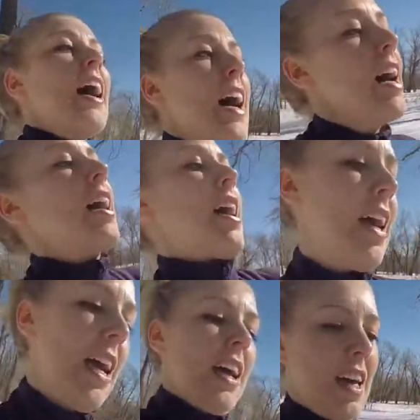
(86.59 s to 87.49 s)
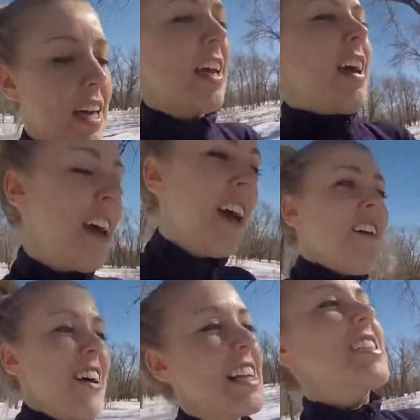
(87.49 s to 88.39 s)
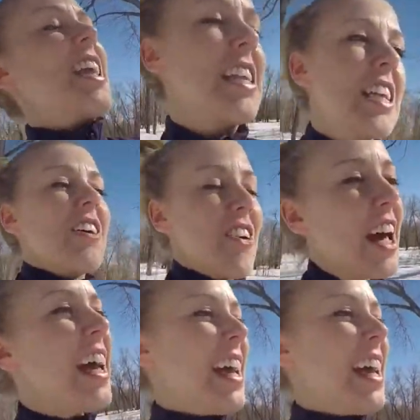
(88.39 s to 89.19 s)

Uh, What else can you do?